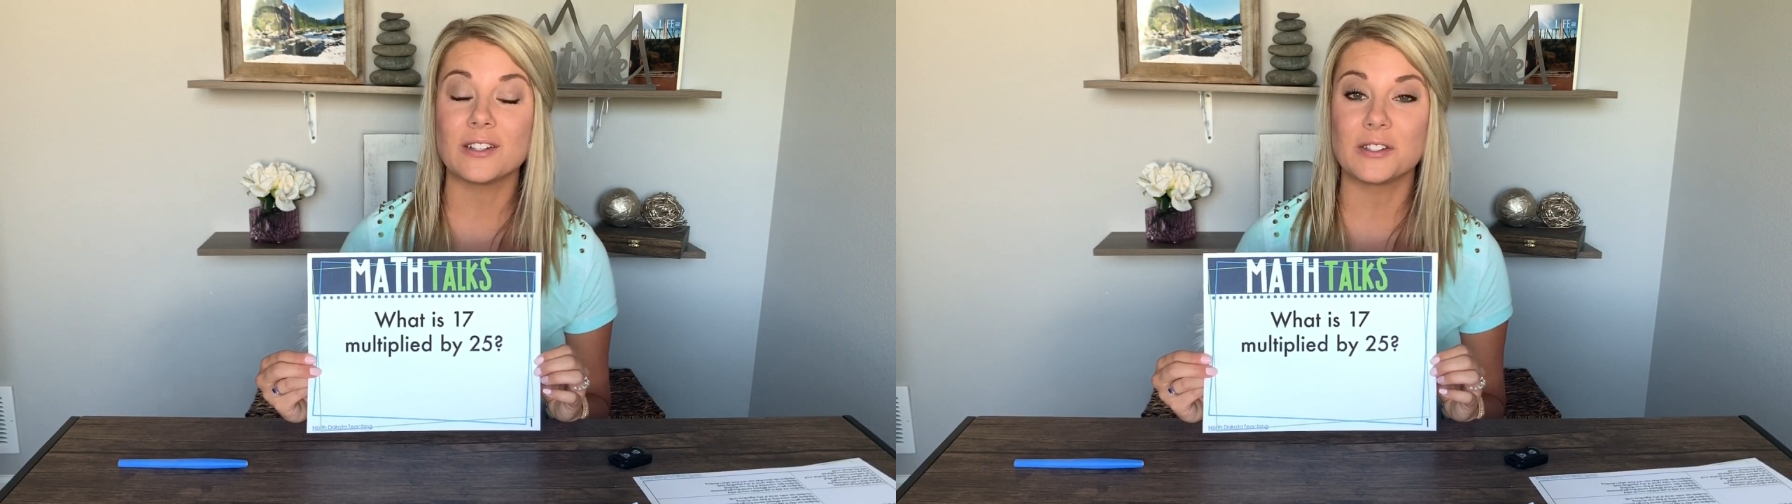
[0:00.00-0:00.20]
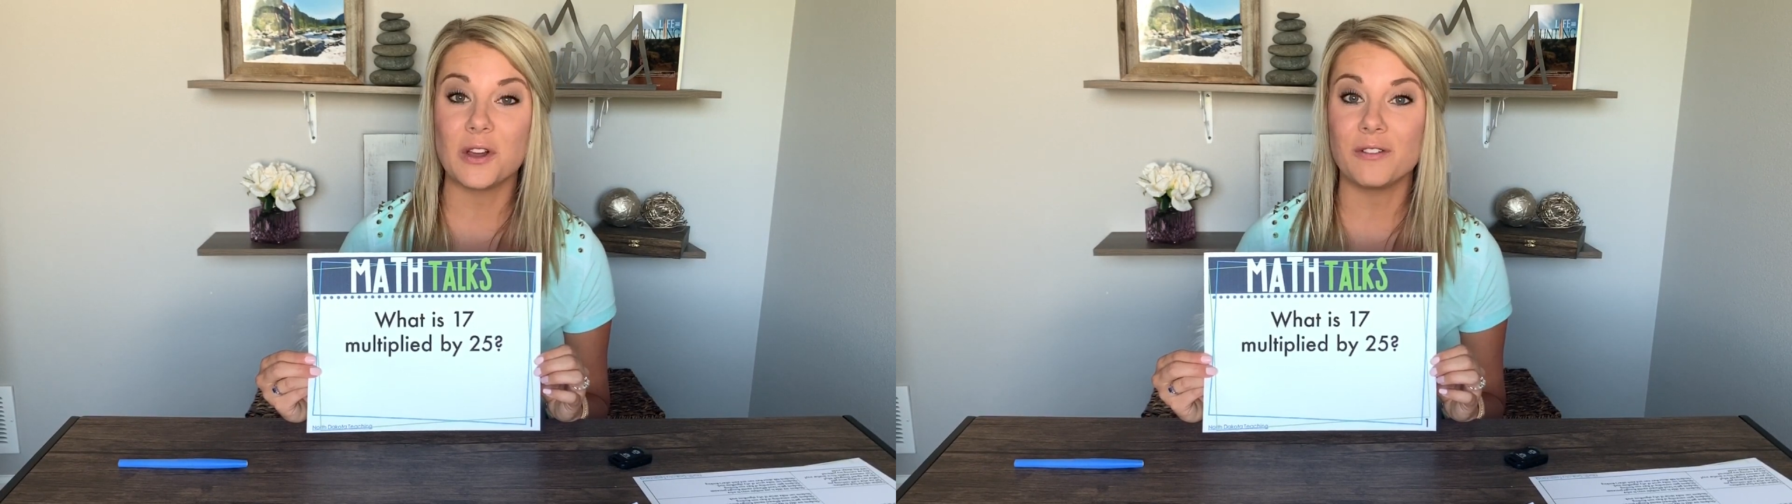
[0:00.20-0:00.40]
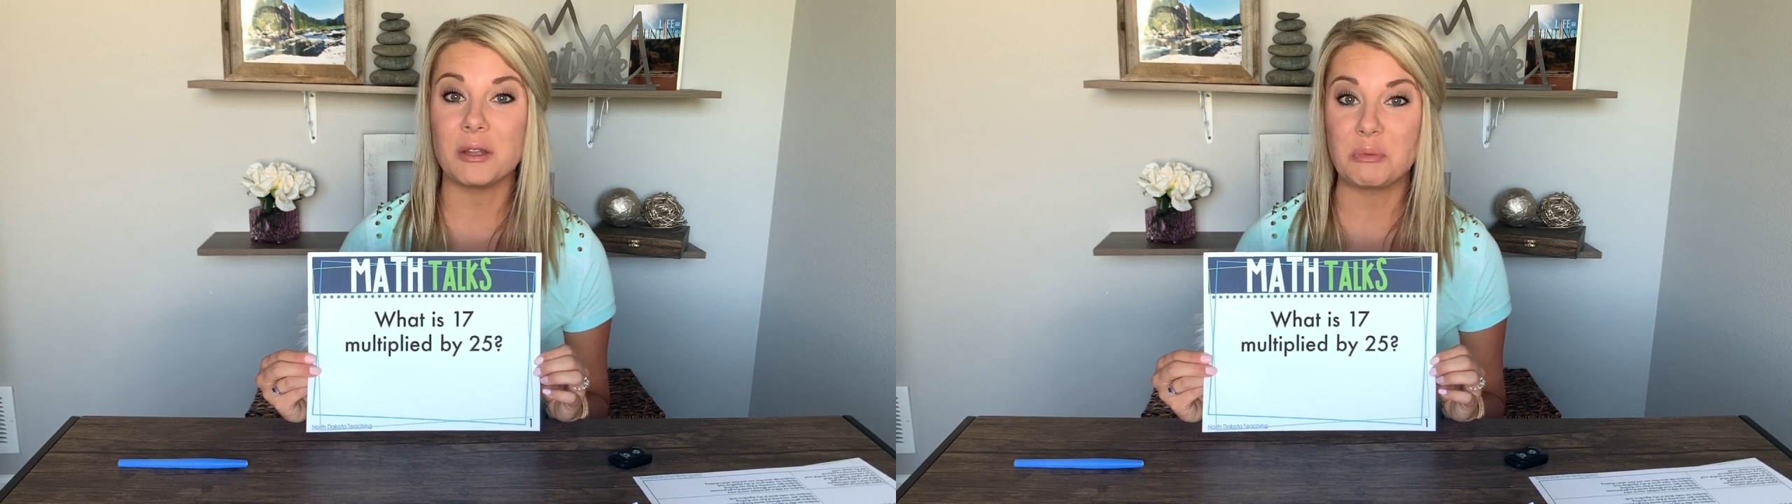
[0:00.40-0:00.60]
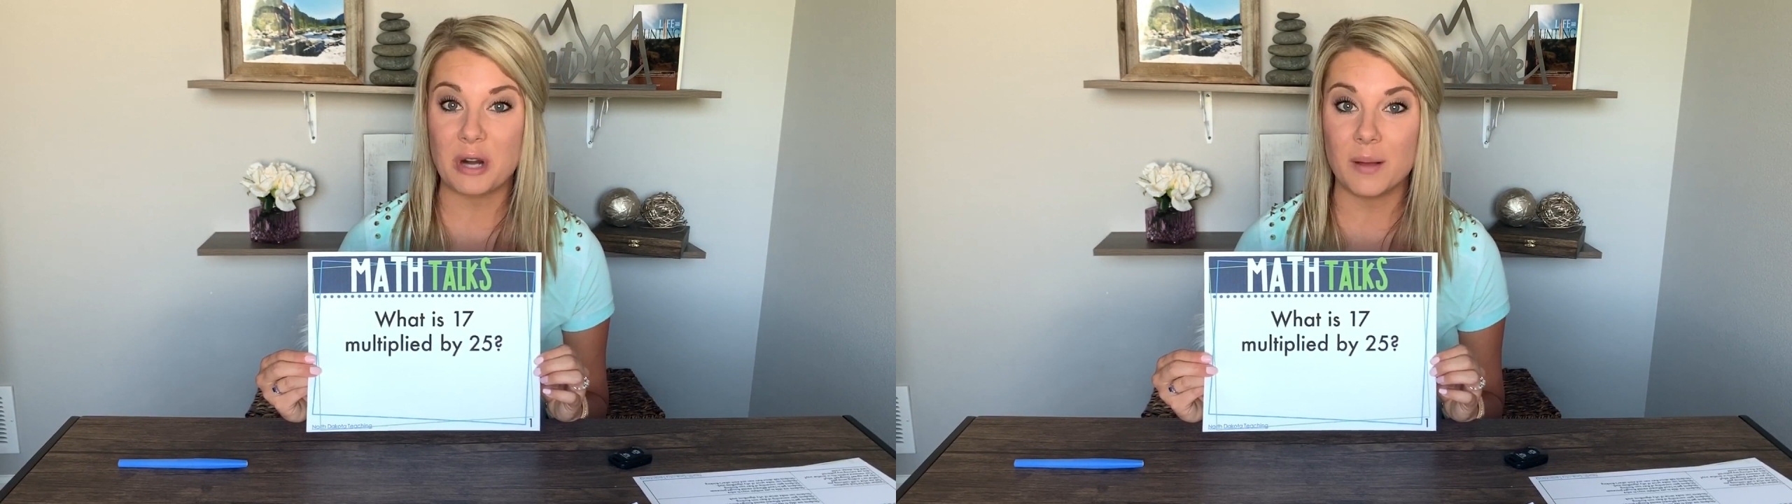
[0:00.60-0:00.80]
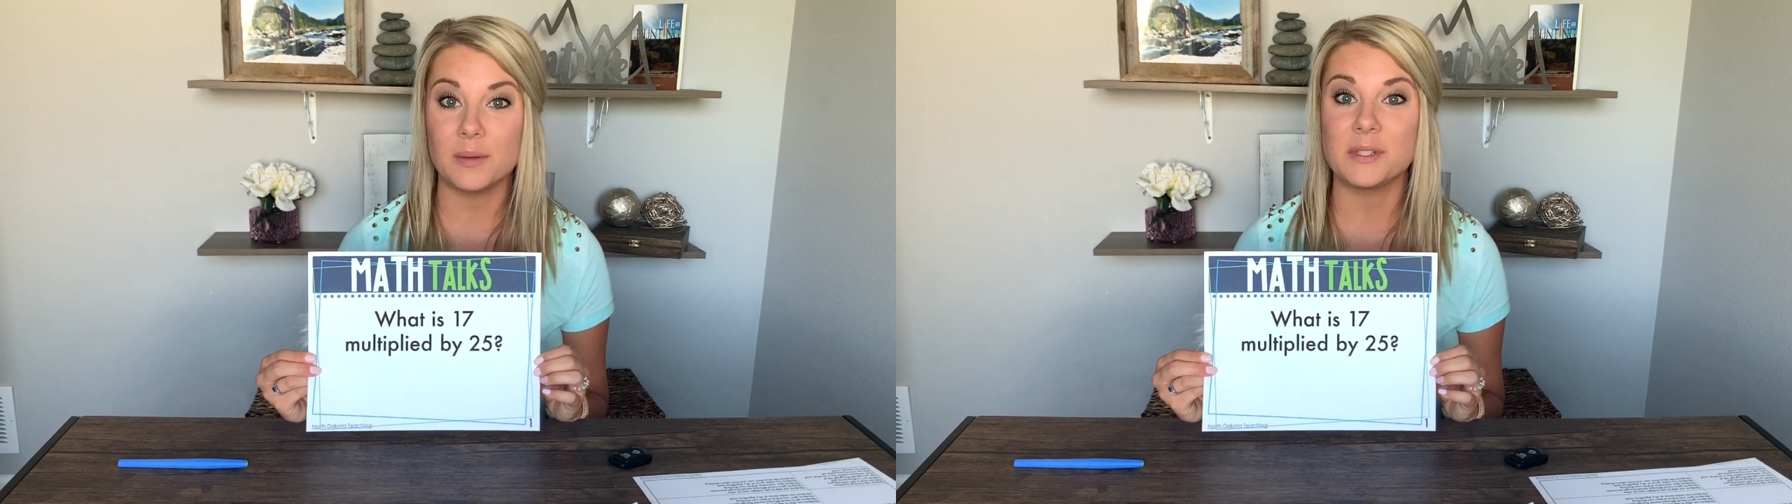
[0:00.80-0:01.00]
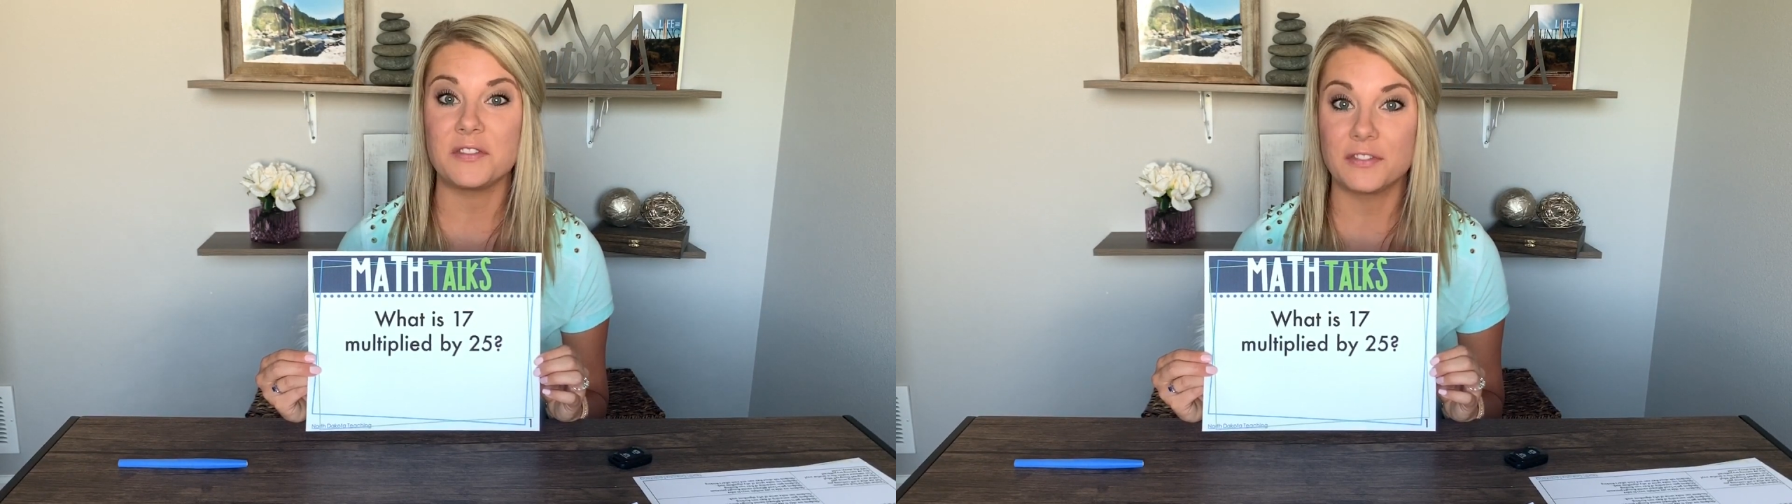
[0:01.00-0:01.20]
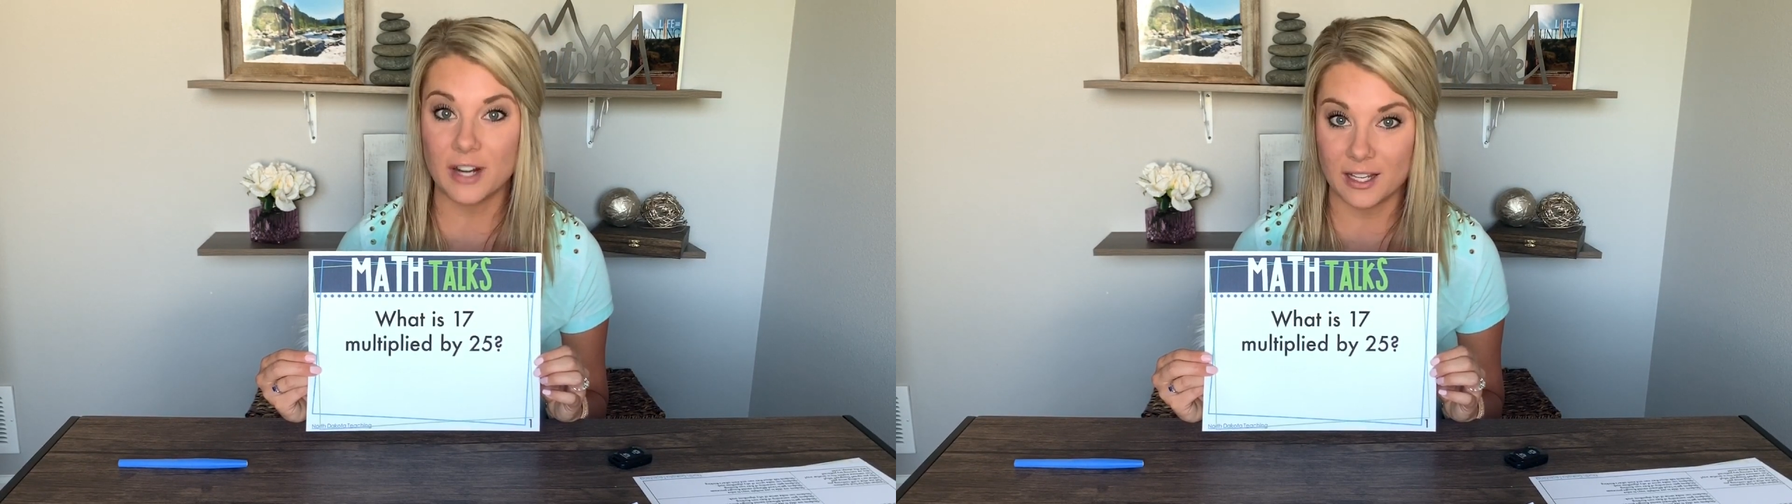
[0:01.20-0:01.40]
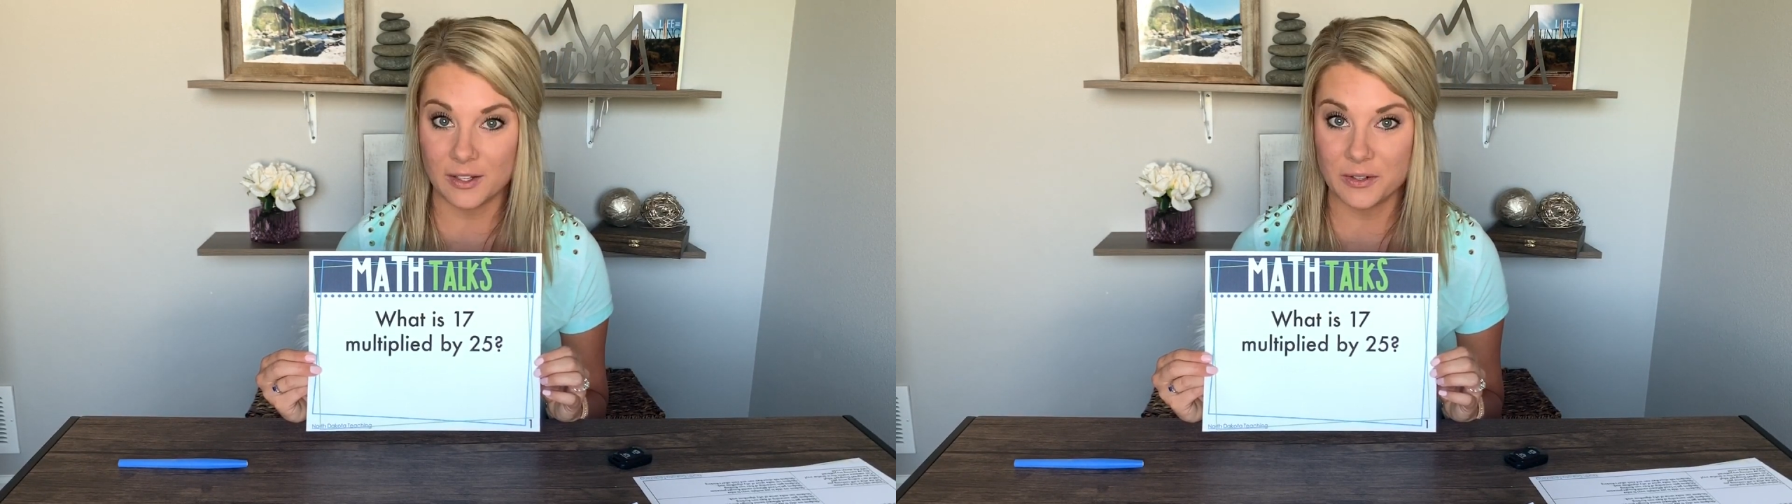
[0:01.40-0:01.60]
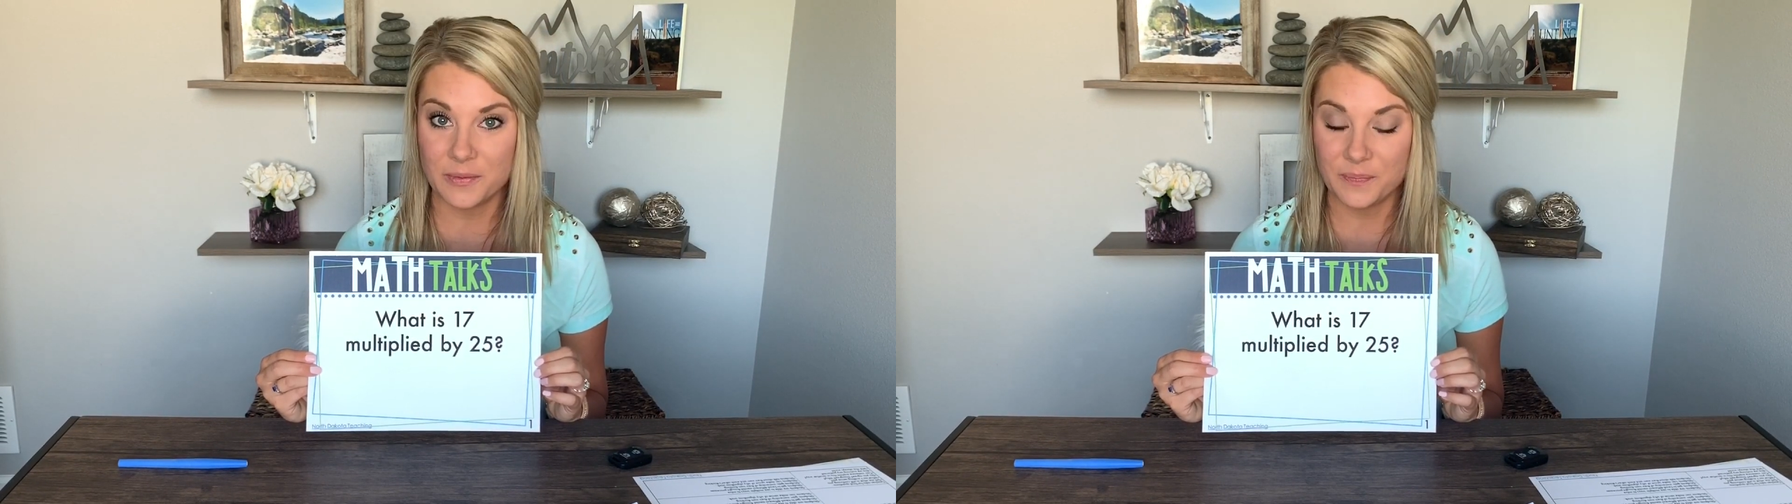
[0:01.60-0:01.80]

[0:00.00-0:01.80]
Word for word: are solving problems in front of you.